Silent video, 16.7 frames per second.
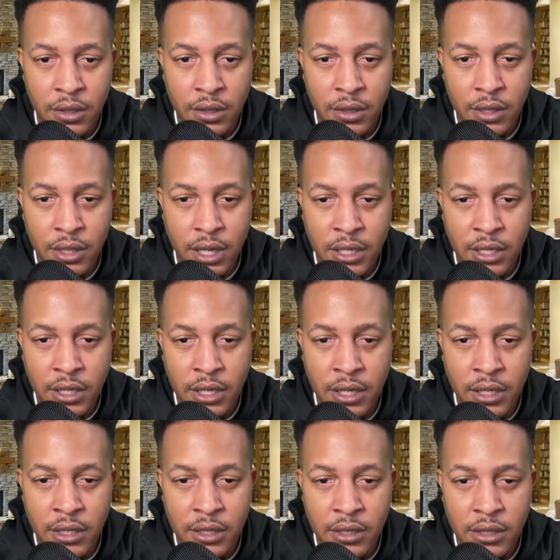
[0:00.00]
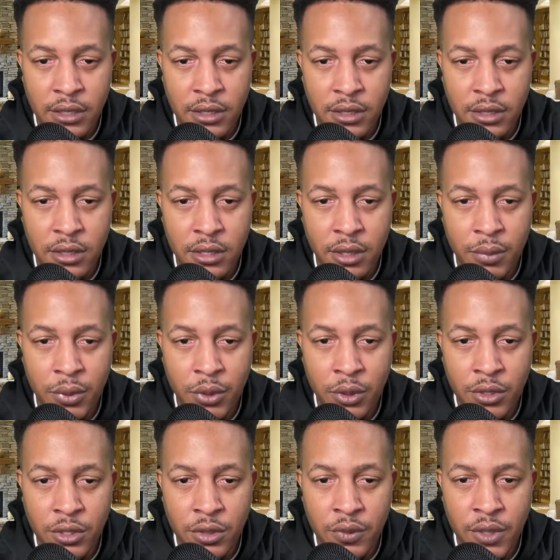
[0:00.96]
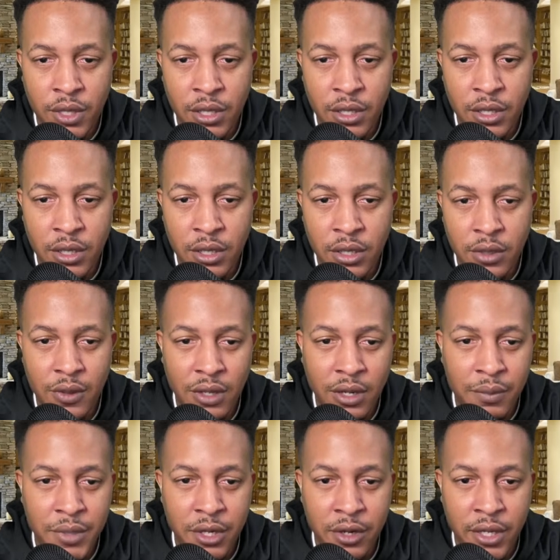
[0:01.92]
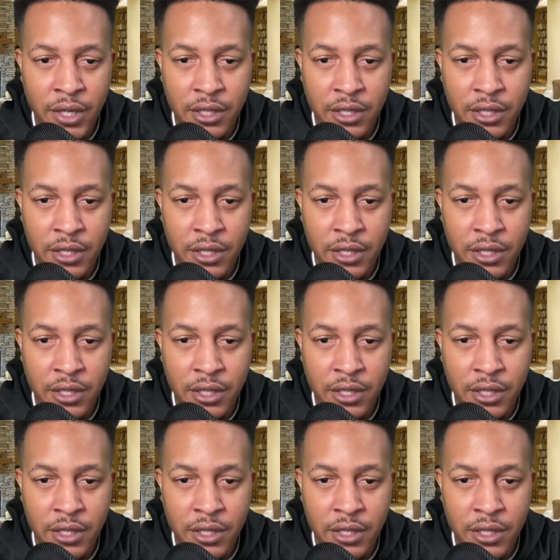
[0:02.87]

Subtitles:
Kind of like the Bulls are really good, or I'll be all right.